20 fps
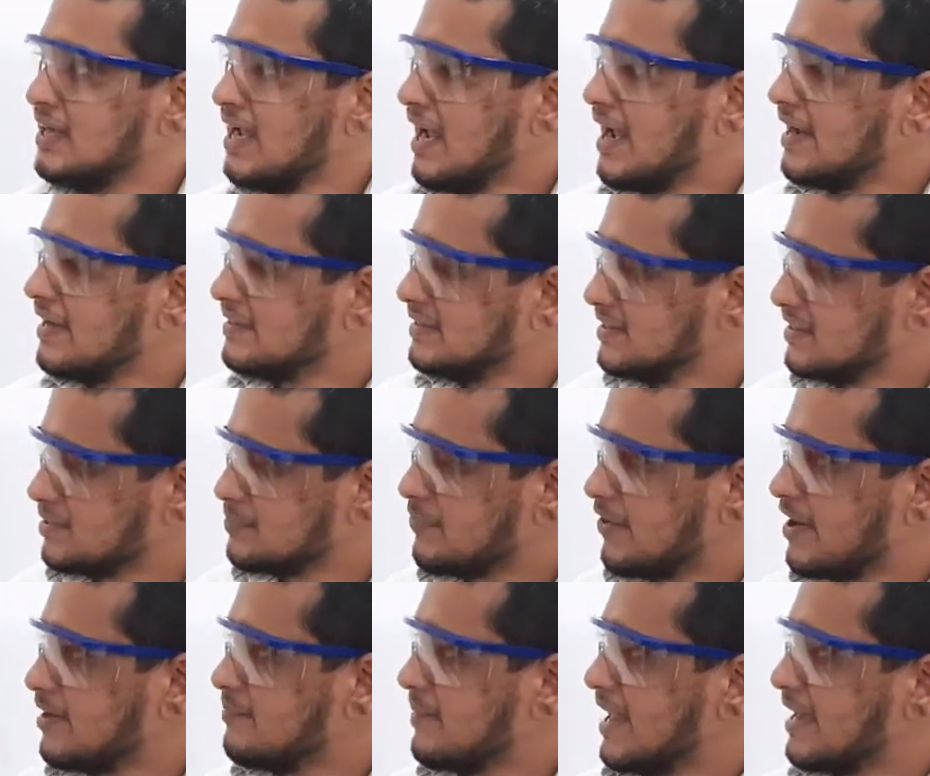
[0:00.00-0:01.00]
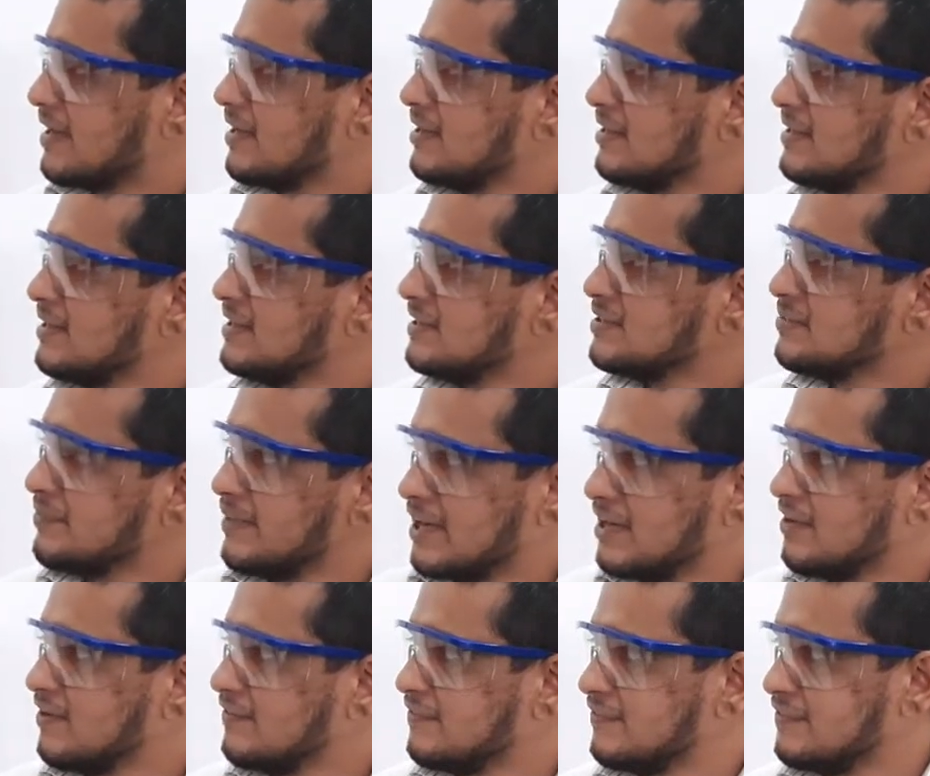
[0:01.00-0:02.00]
And this fire blanket is
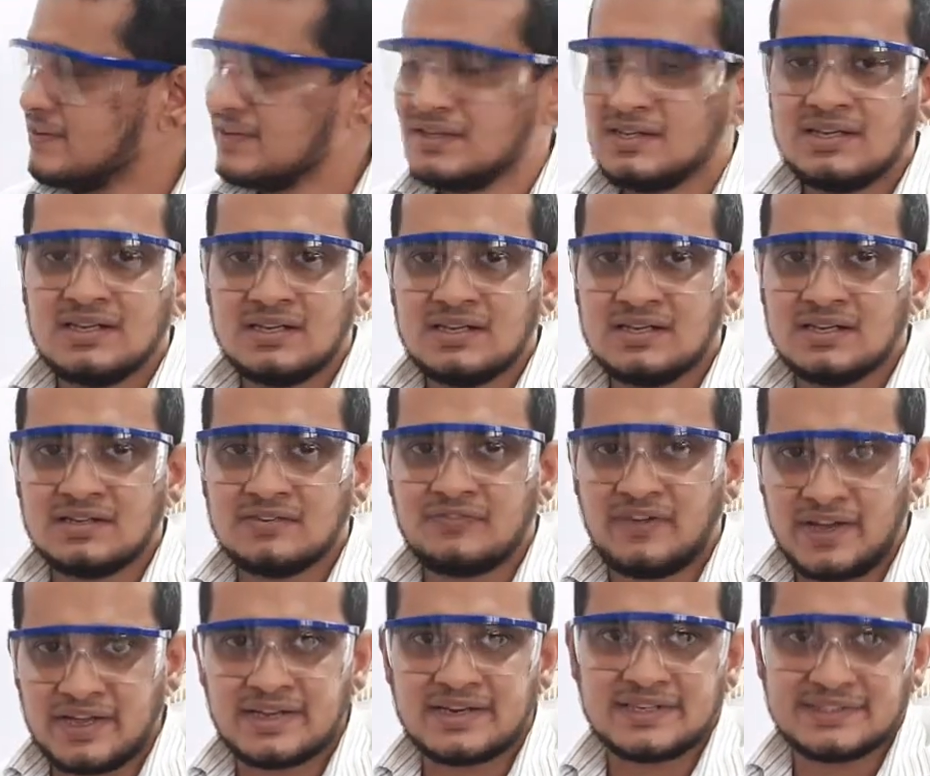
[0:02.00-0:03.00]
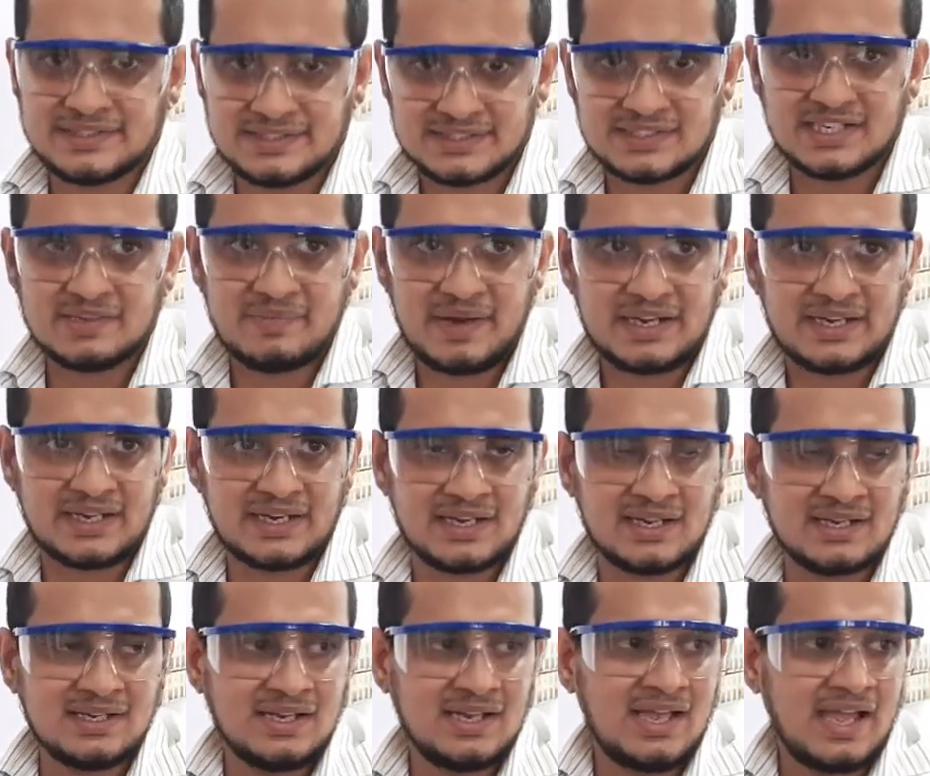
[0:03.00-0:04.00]
made of fire resistant
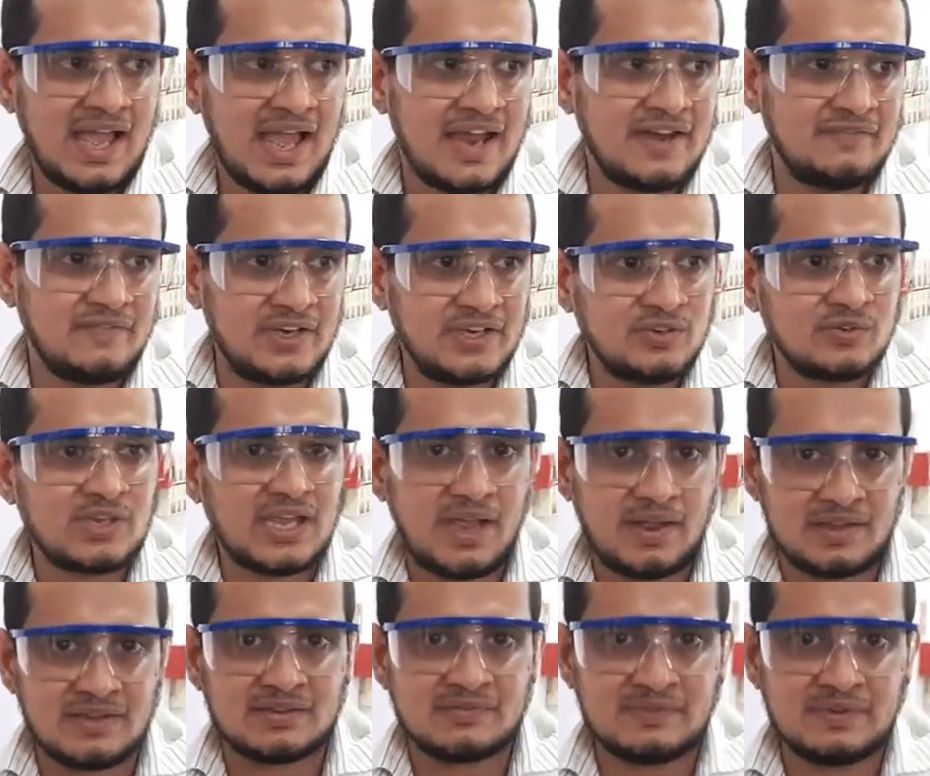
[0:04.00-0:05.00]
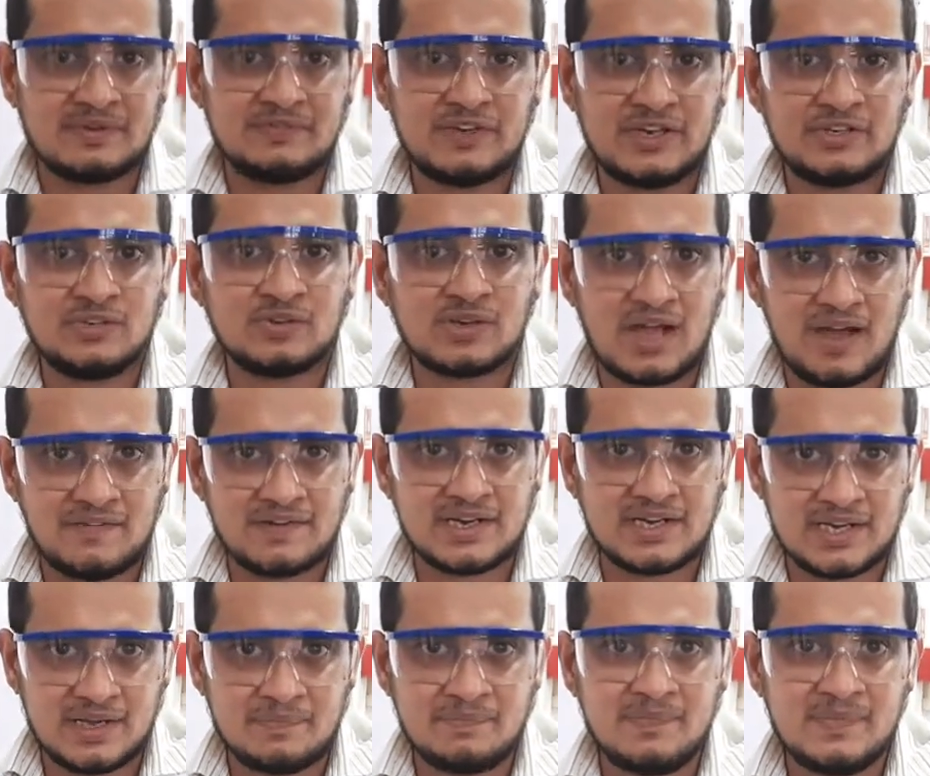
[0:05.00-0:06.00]
material, and when you cover
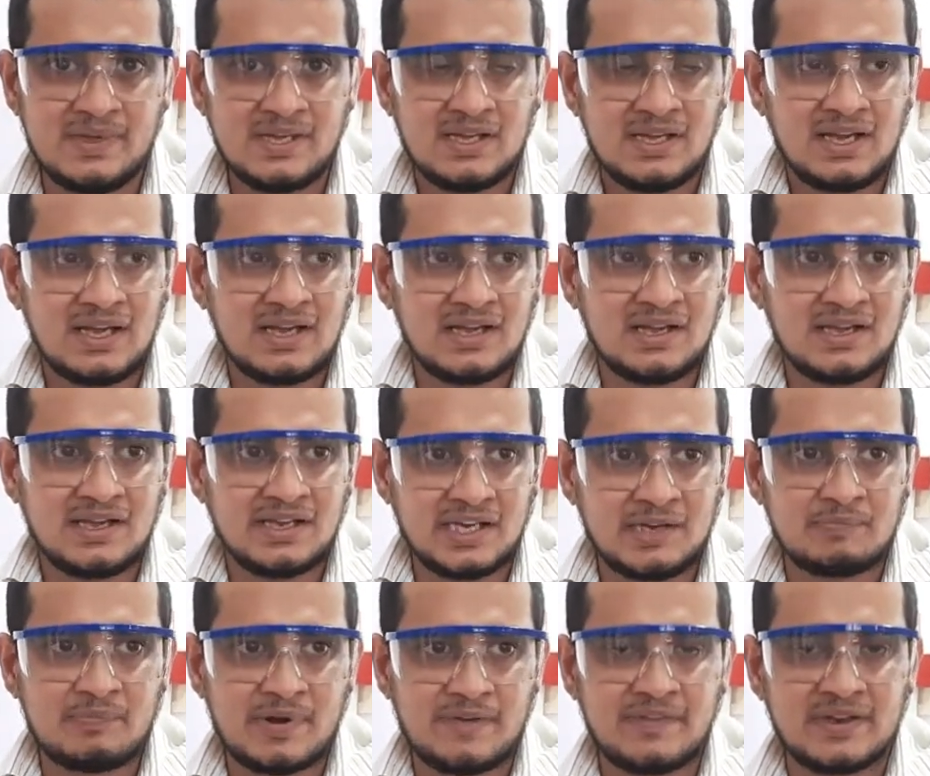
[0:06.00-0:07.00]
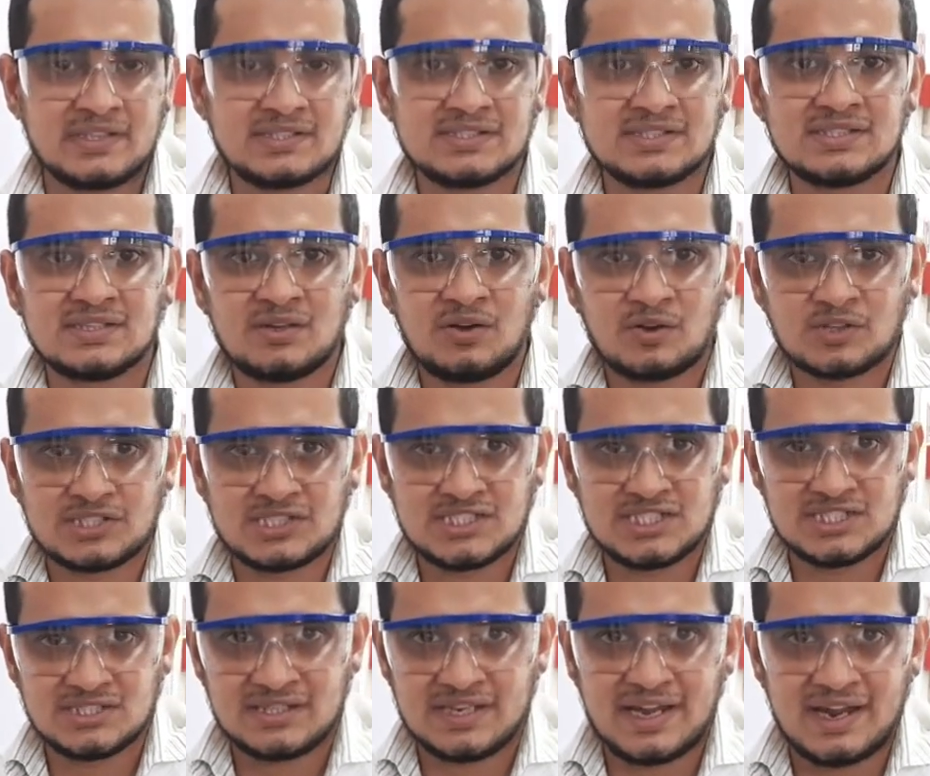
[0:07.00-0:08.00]
it up, it prevents
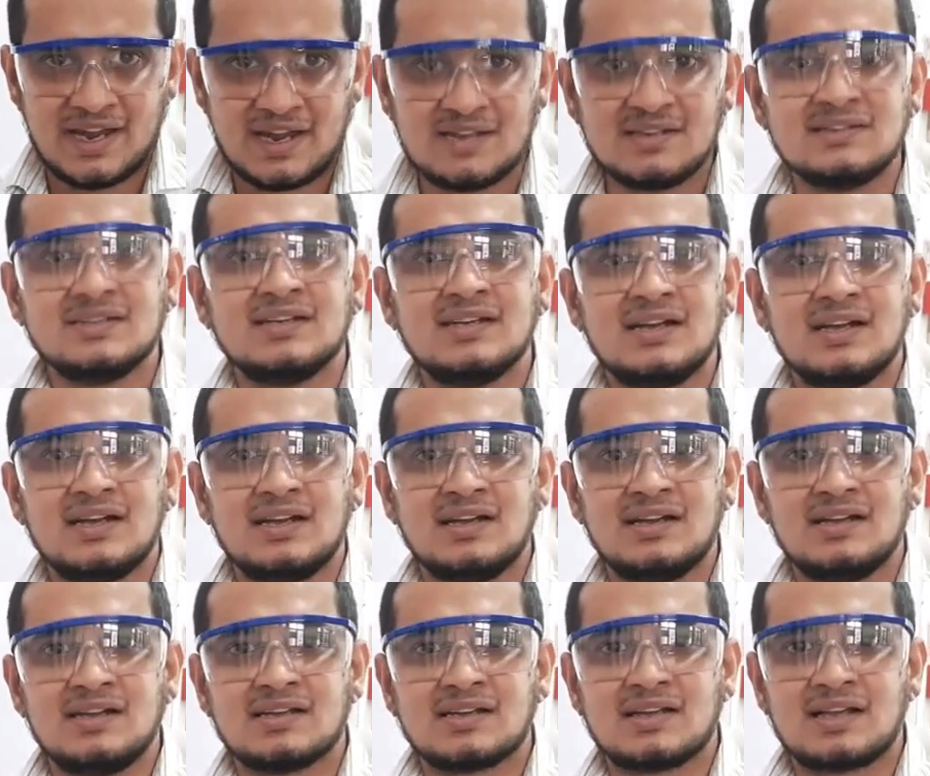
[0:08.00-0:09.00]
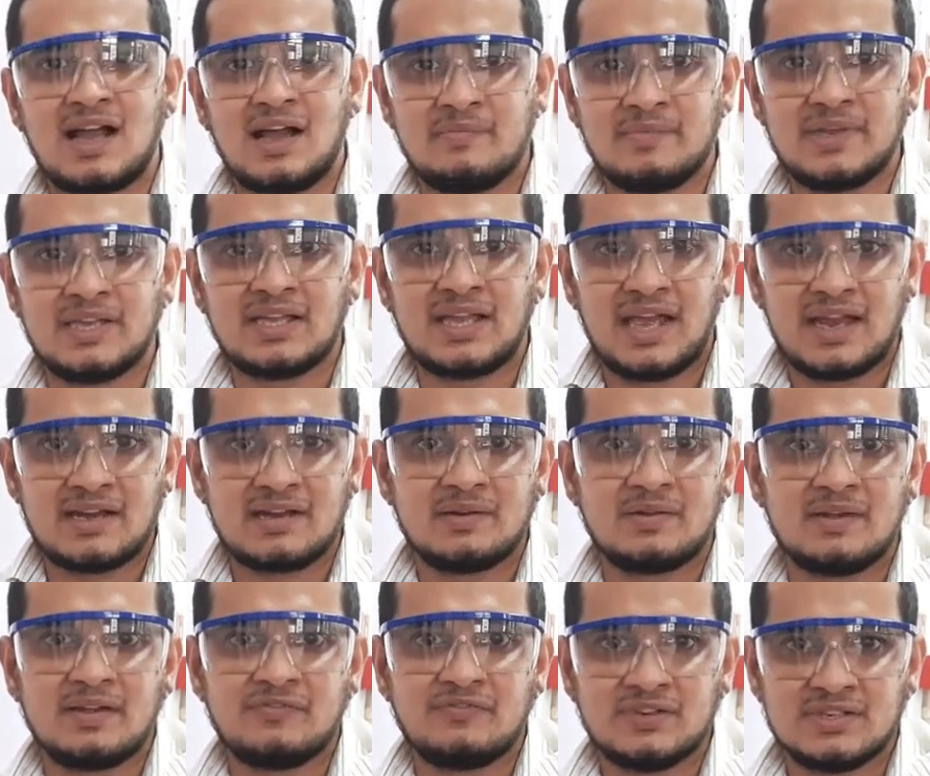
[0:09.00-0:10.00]
oxygen air coming
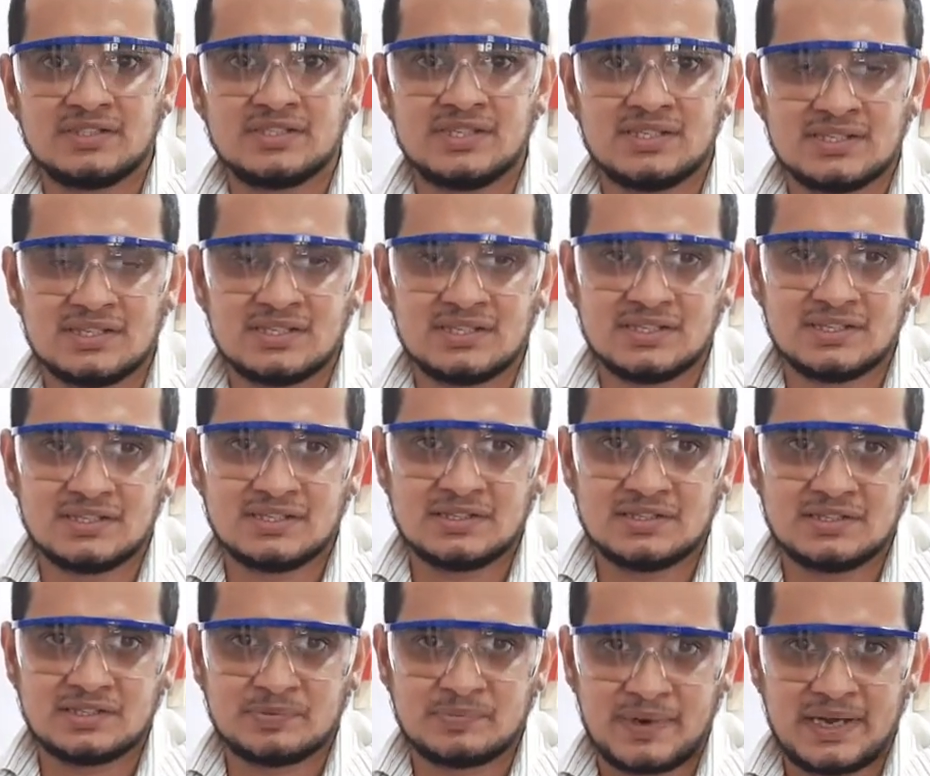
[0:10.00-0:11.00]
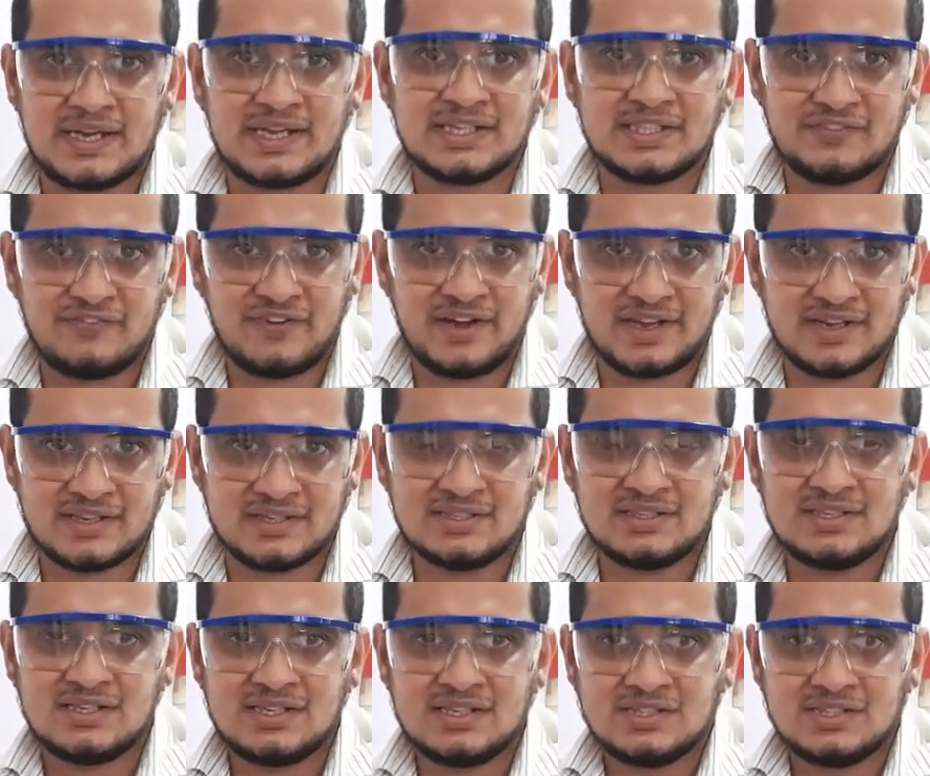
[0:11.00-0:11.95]
and further spreading the fire.